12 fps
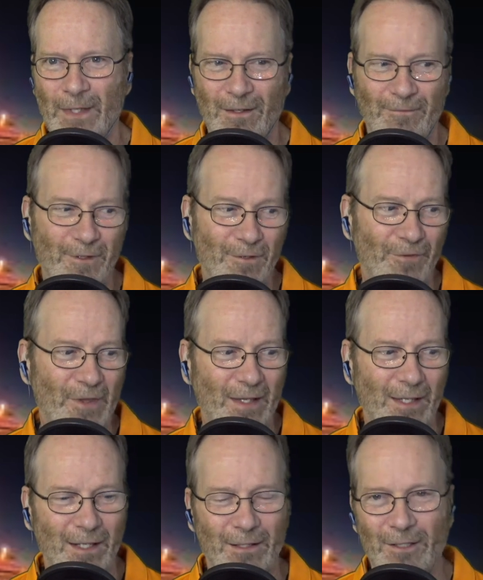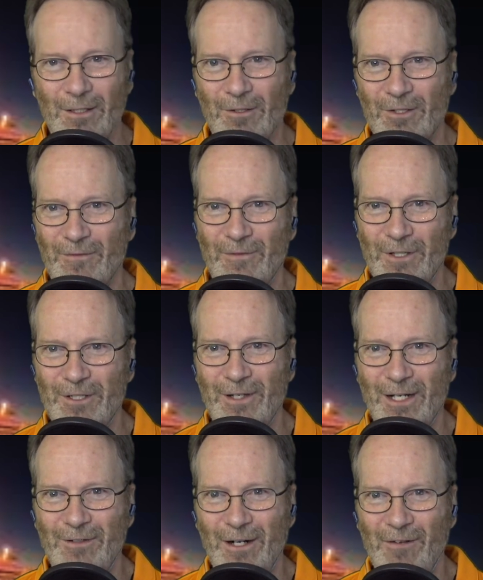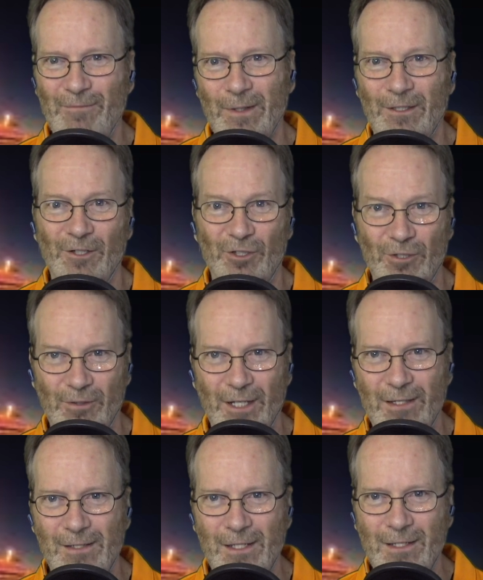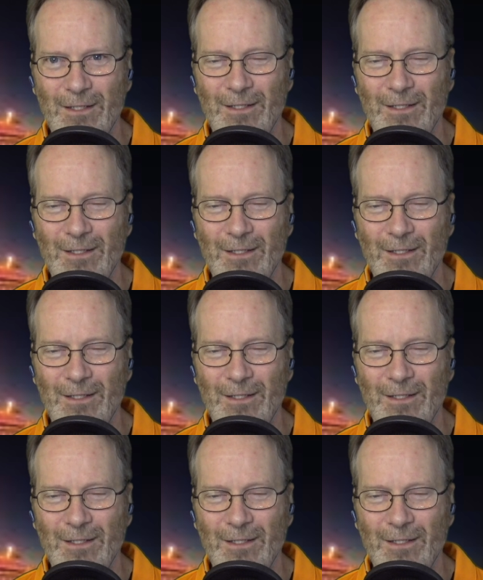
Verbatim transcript: If you don't think Hooker Hooker's a first round draft pick, you're crazy.